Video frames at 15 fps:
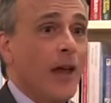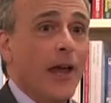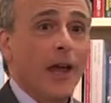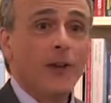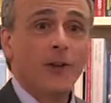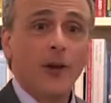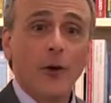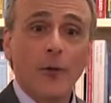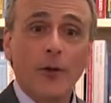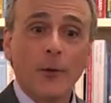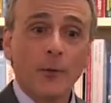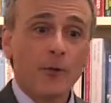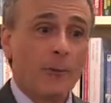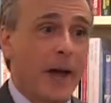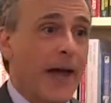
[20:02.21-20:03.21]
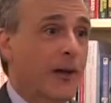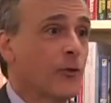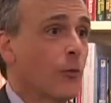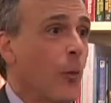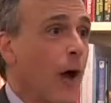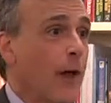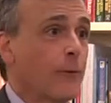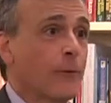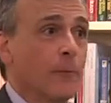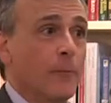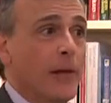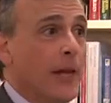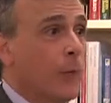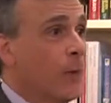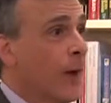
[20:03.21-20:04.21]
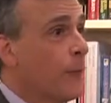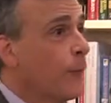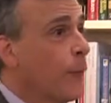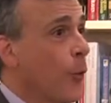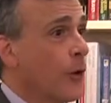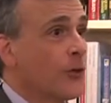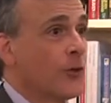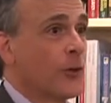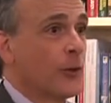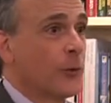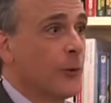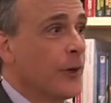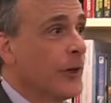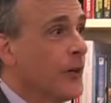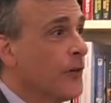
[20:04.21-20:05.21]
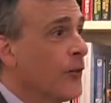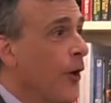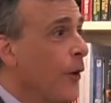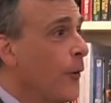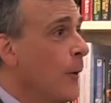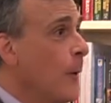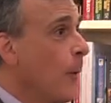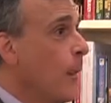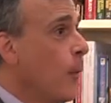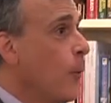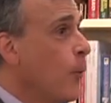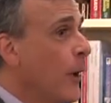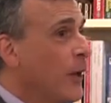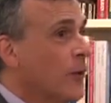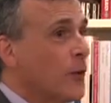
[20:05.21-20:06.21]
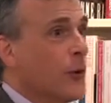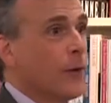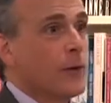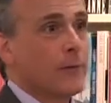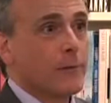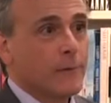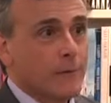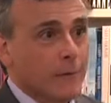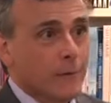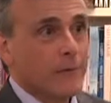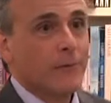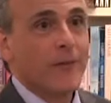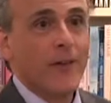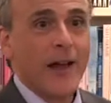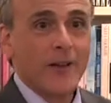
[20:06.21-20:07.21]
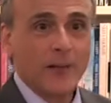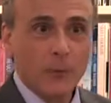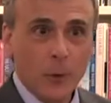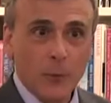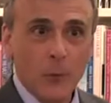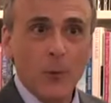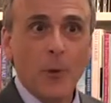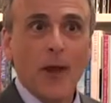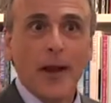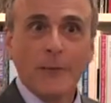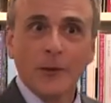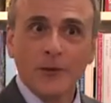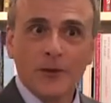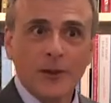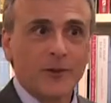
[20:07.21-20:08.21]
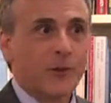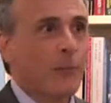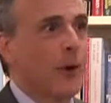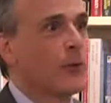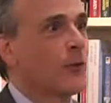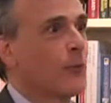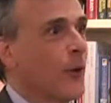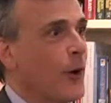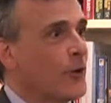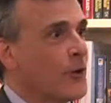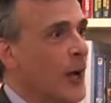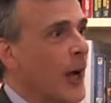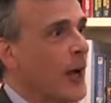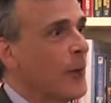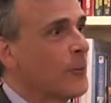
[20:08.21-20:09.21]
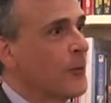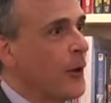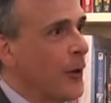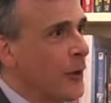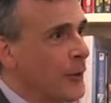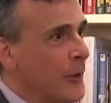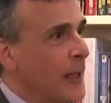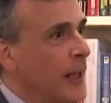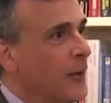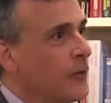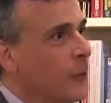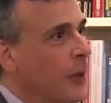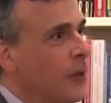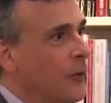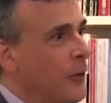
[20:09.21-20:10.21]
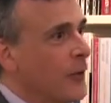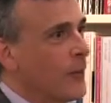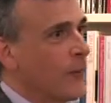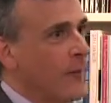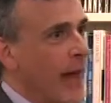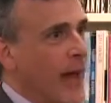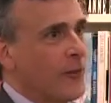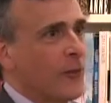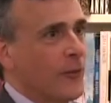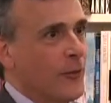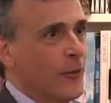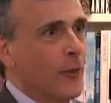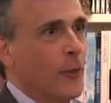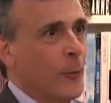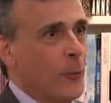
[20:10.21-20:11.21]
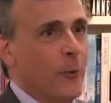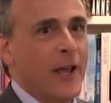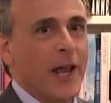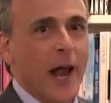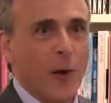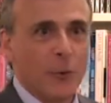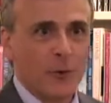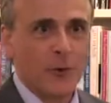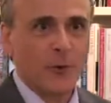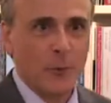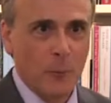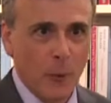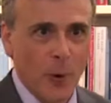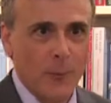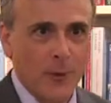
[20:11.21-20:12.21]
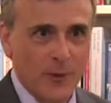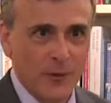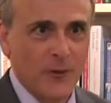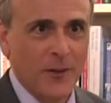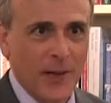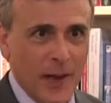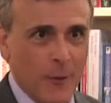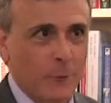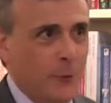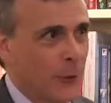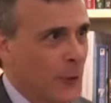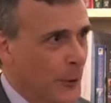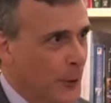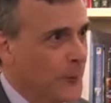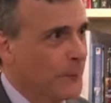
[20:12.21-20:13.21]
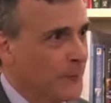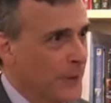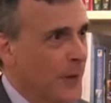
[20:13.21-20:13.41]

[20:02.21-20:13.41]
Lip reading: And, you know, there was my ex-wife and me, and we had 4 children. And so we took when we went every 6 months for our checkups and our cleanings, we took the last 3 hours of appointments in the afternoon.